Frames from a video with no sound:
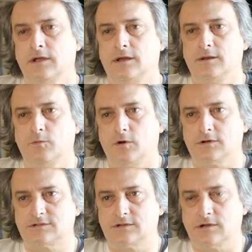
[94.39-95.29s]
and it
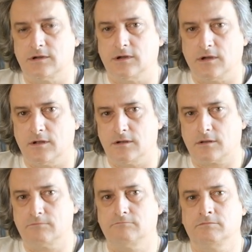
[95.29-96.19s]
was a
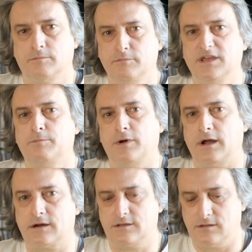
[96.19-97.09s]
big
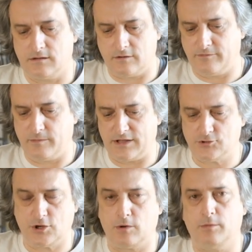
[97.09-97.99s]
part of my
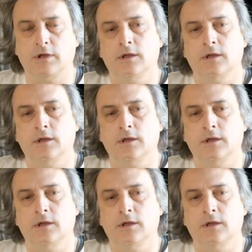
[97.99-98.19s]
job.